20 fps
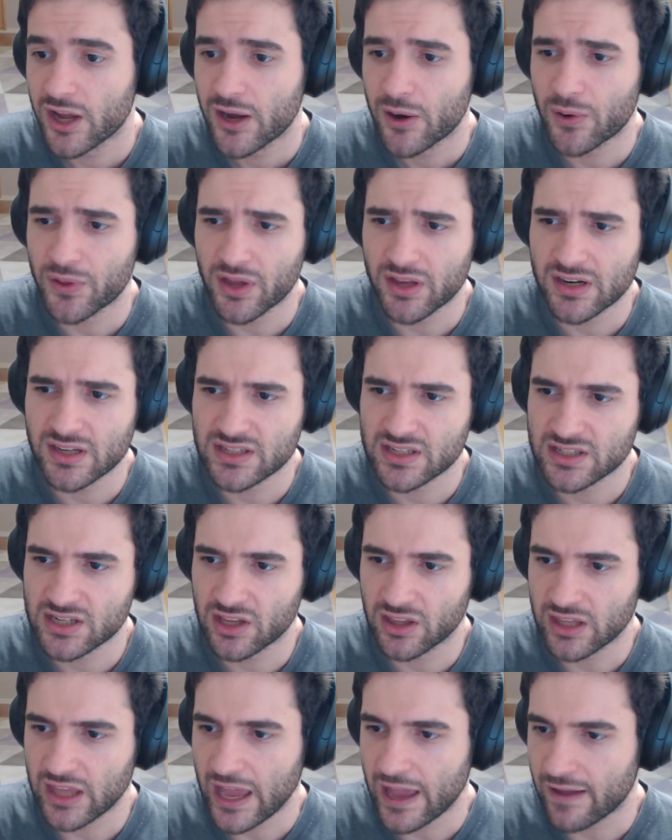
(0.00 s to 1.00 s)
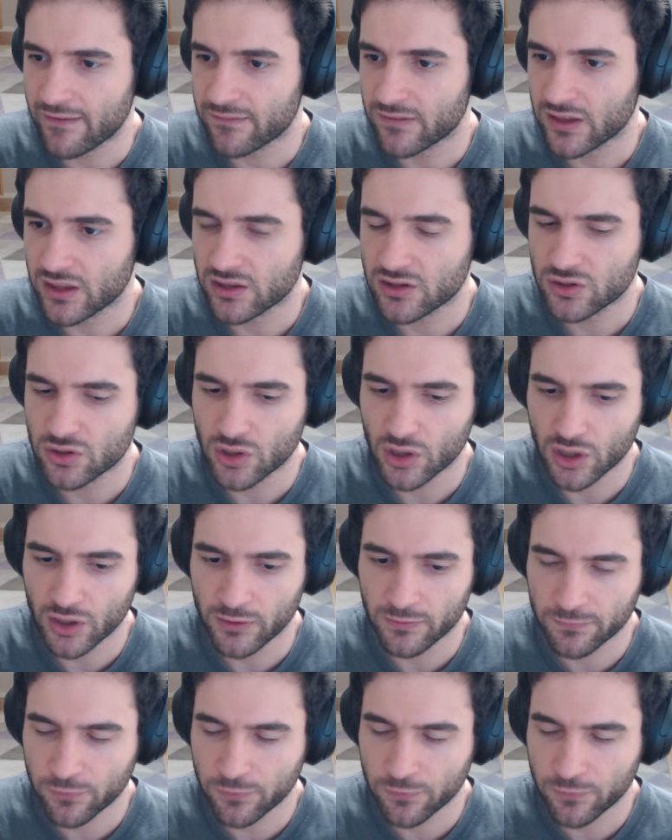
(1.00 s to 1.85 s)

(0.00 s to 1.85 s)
without necessarily having to